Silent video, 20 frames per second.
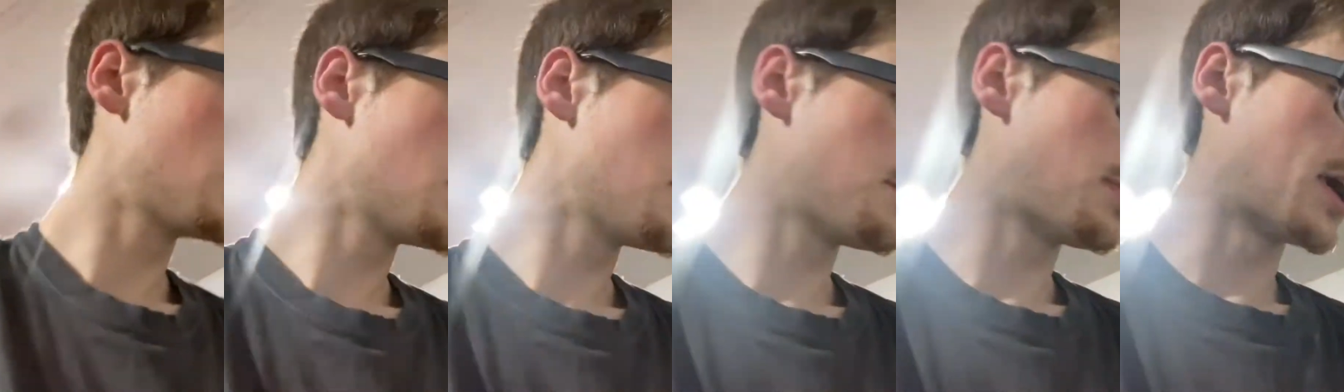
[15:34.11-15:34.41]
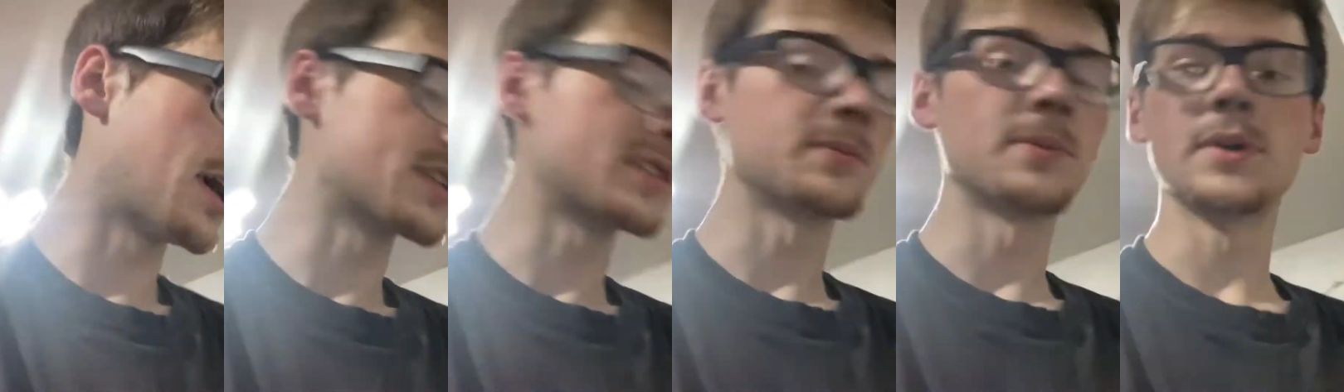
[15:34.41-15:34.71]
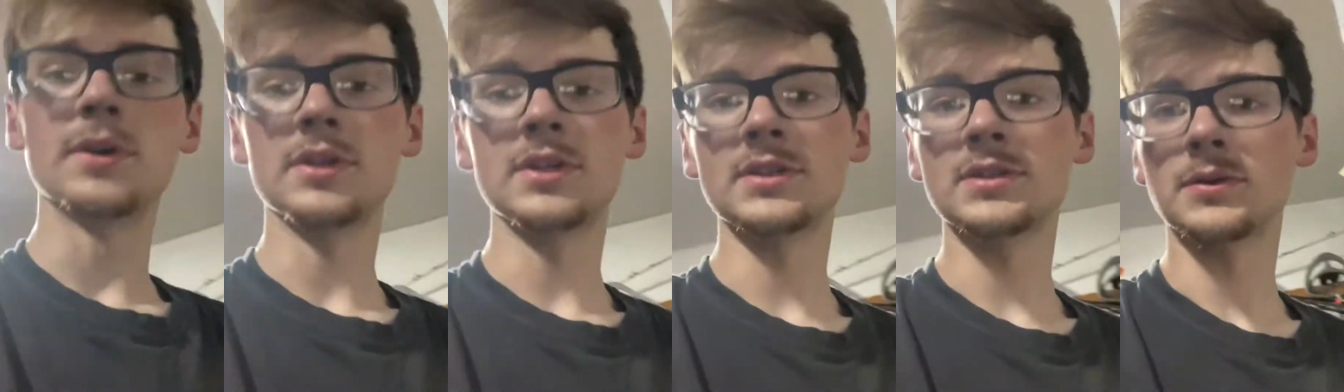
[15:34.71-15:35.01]

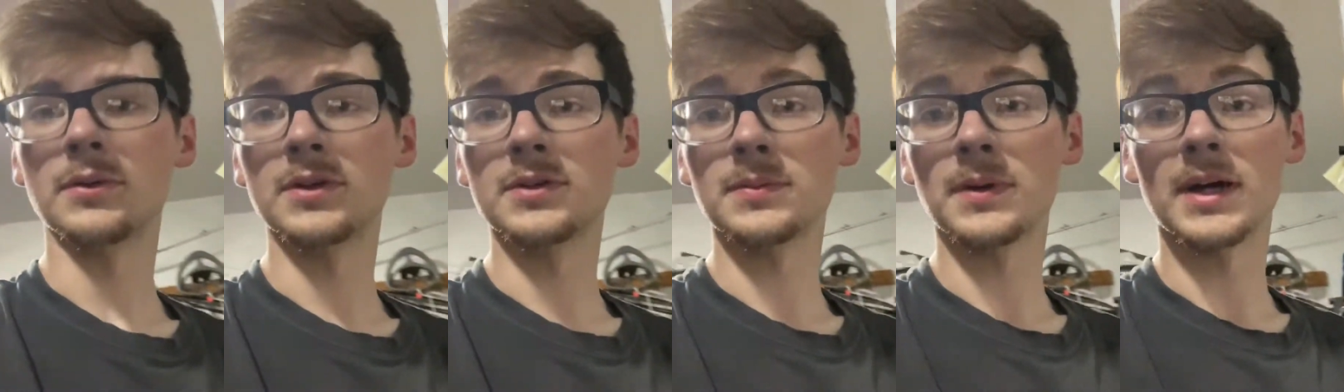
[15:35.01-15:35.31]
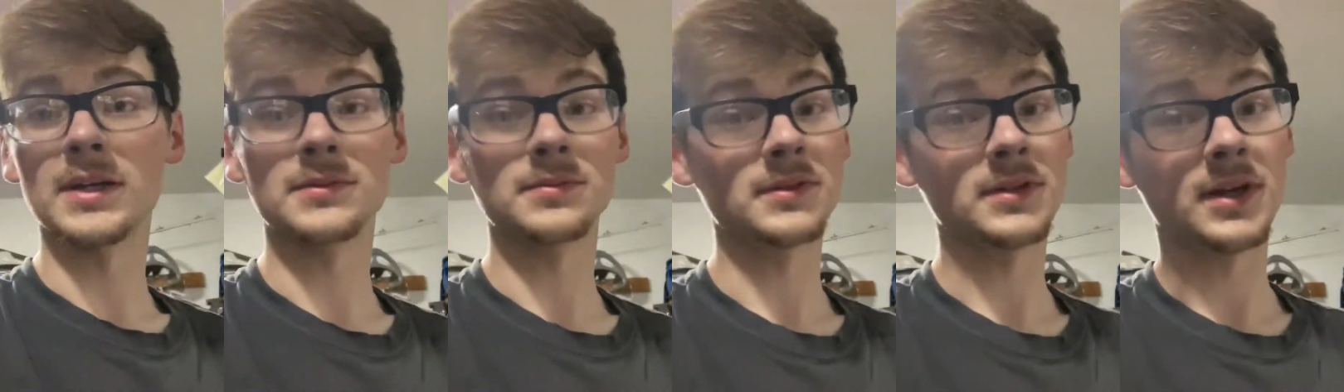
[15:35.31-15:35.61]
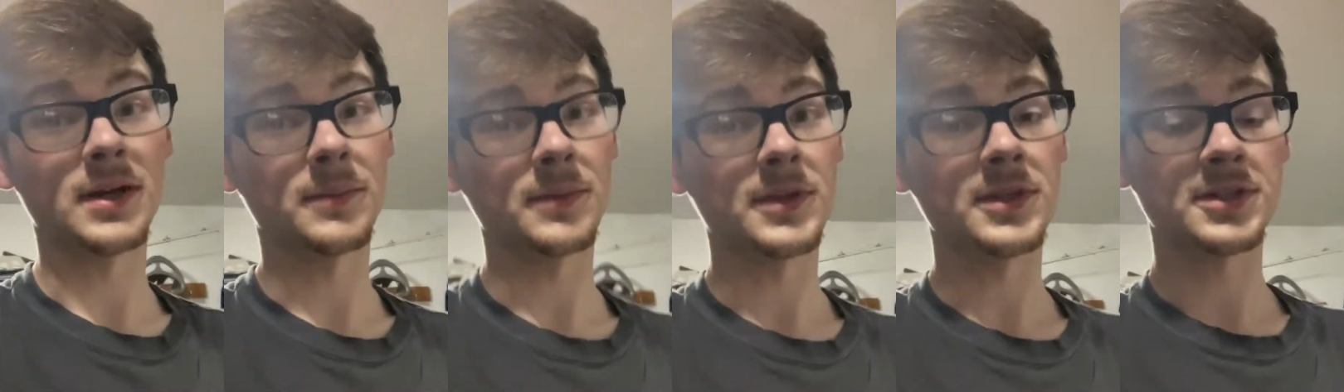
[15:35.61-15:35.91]
possibilities or what's possible to
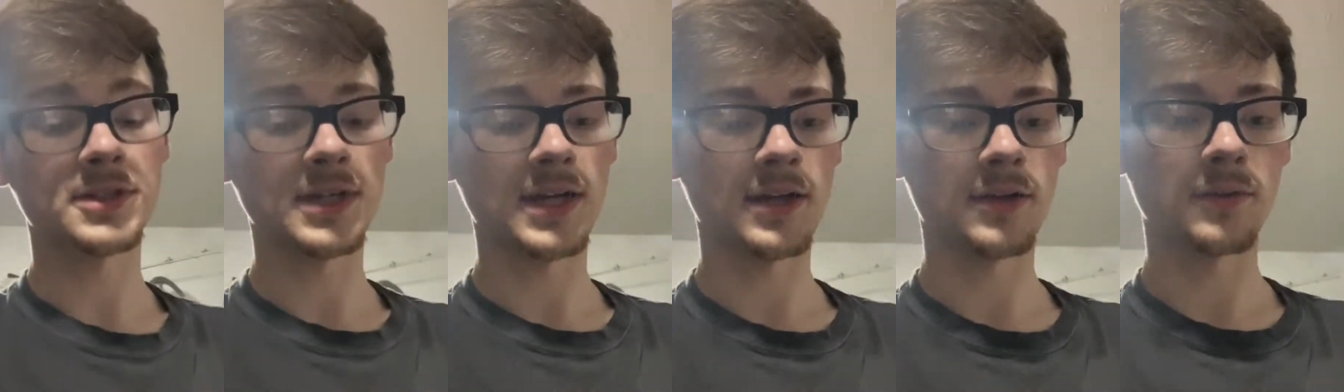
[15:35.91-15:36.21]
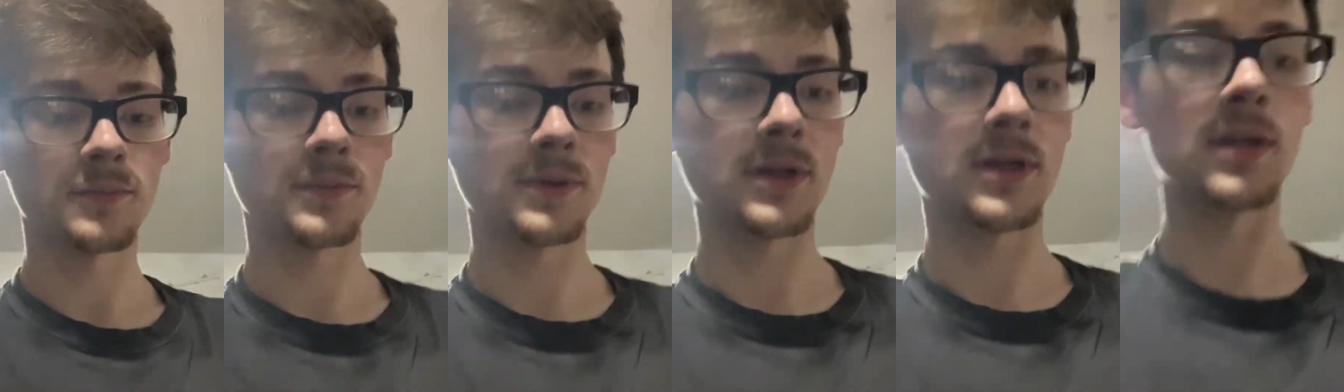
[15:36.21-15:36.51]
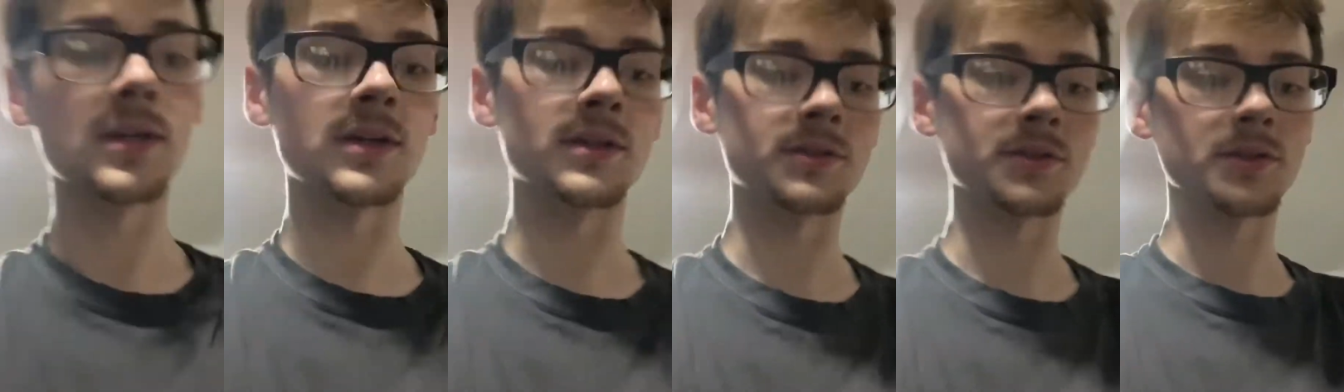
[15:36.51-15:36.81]
come on the channel,
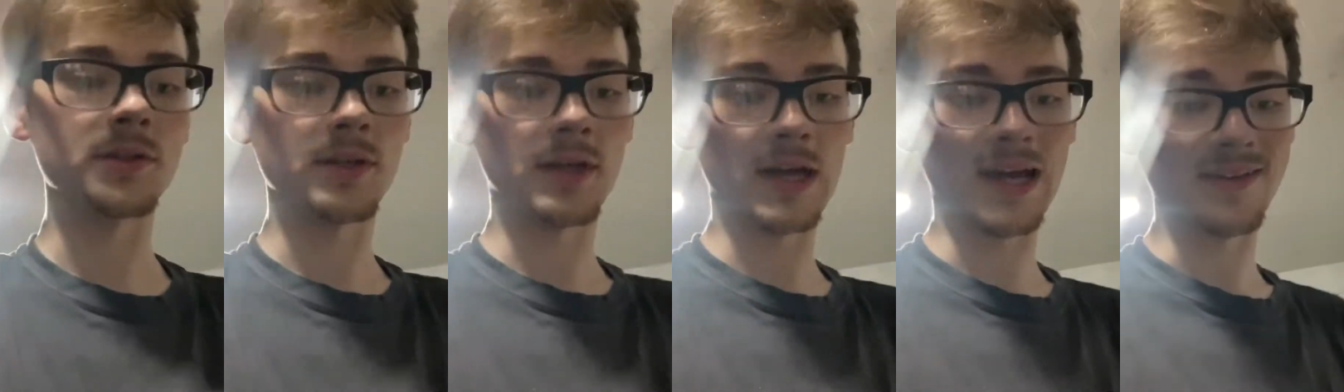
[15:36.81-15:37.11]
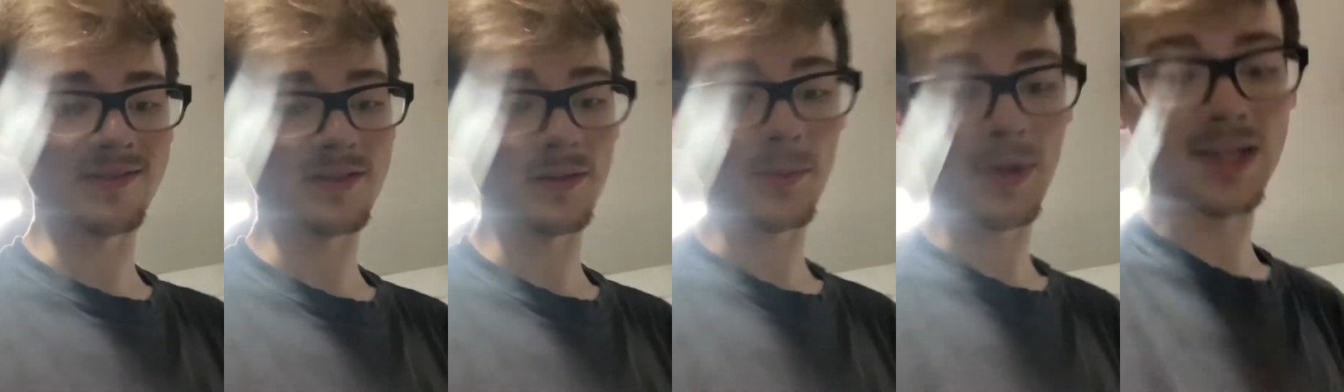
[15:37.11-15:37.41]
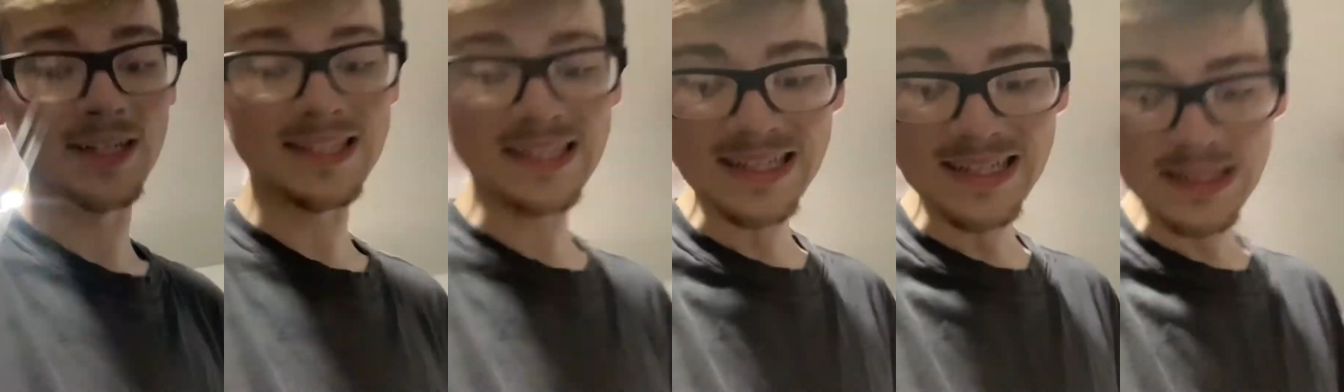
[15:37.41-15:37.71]
because I have some
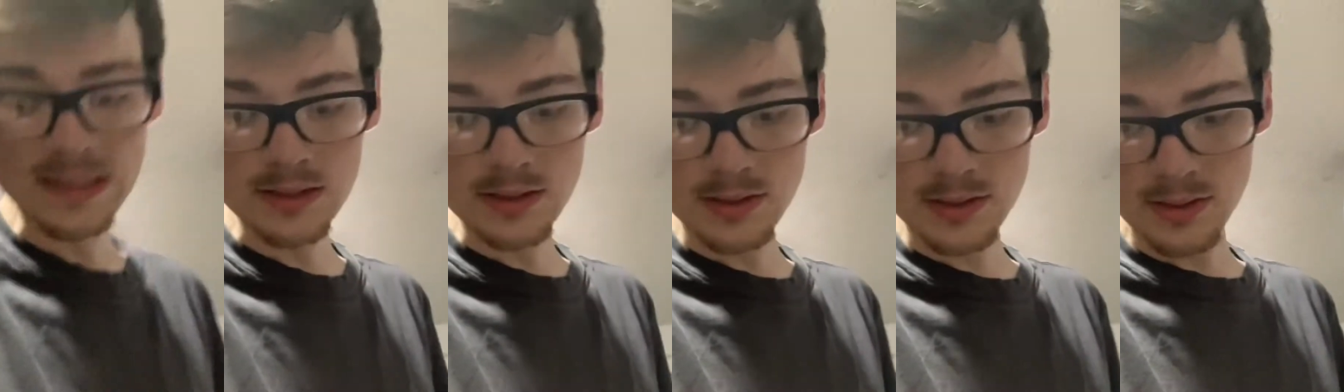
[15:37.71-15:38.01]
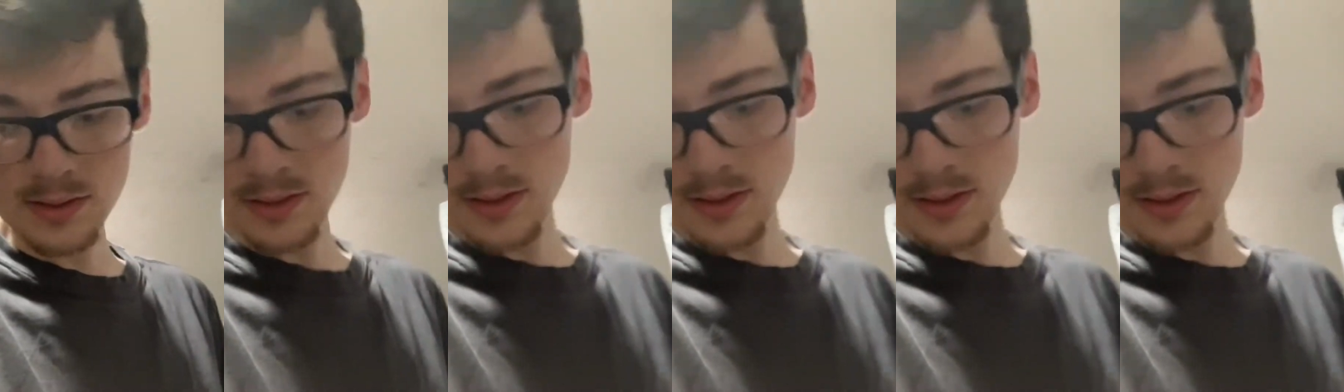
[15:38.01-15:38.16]
ideas.